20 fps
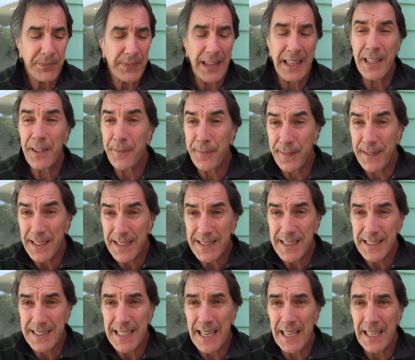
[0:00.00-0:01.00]
And if he is
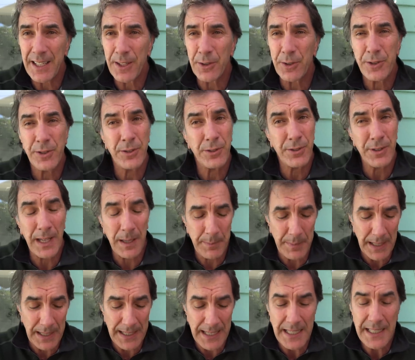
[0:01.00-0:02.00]
attacking your
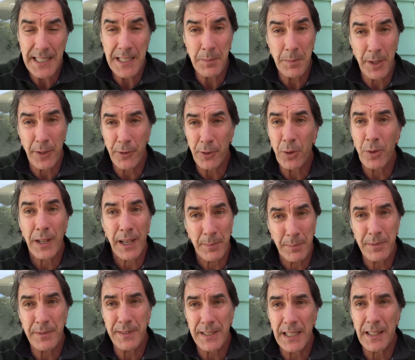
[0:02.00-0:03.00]
children, at 18 months old,
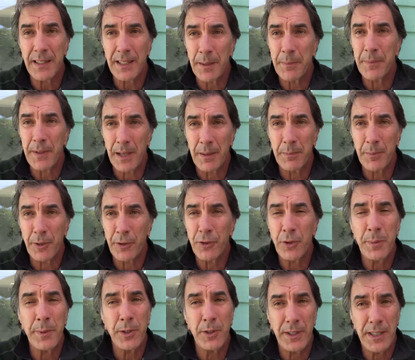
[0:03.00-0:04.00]
I'm
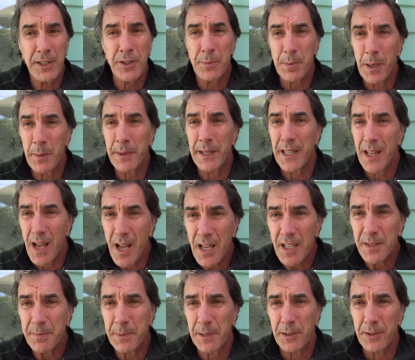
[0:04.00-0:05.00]
assuming your kids are probably in the
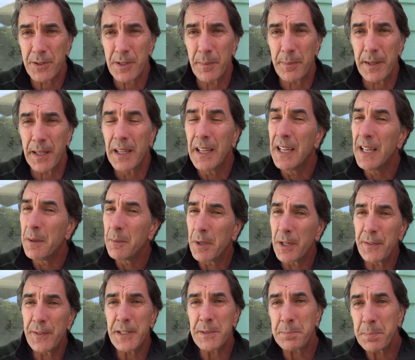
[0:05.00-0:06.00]
hospital or something.
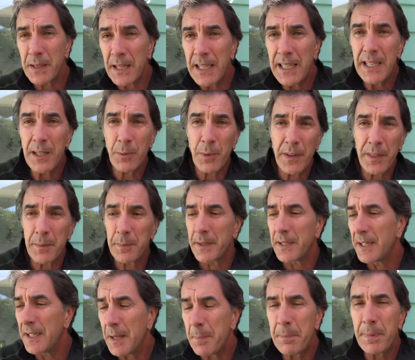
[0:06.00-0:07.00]
But if he's playing with them
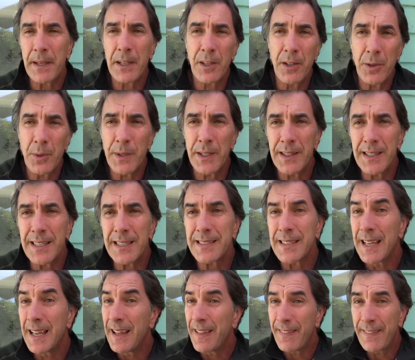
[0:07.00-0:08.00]
and nipping and doing this,
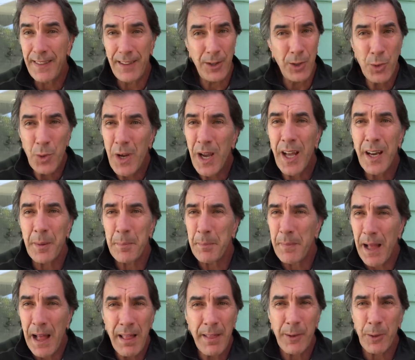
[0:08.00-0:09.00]
you got a
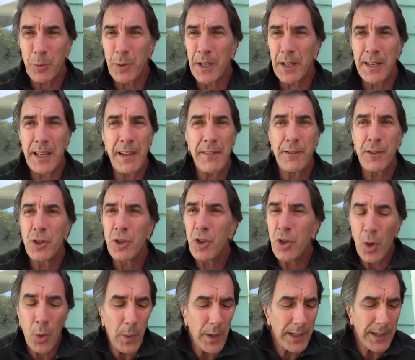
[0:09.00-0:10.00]
Malinois. And I have
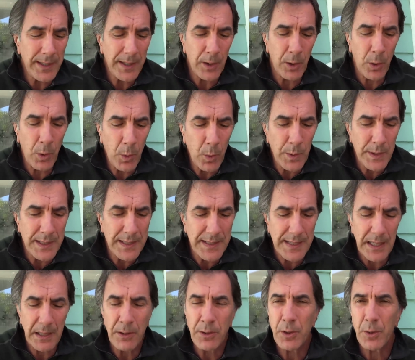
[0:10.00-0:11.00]
no idea who would
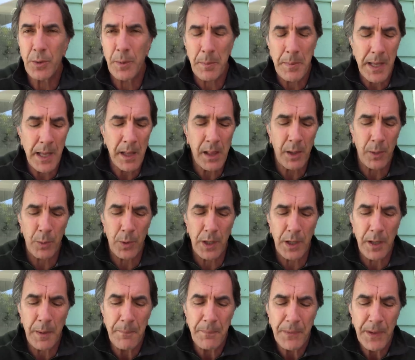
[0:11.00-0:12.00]
sell you a
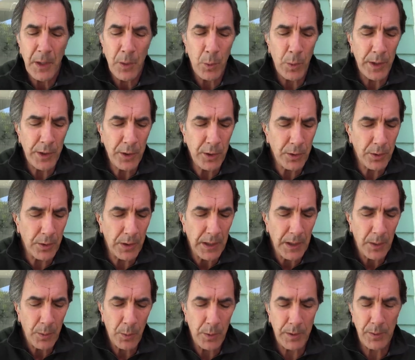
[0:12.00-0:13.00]
Malinois
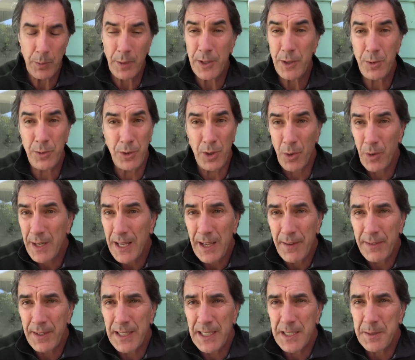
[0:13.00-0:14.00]
when you don't
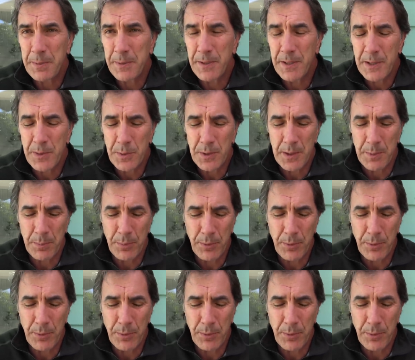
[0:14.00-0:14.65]
have any experience with the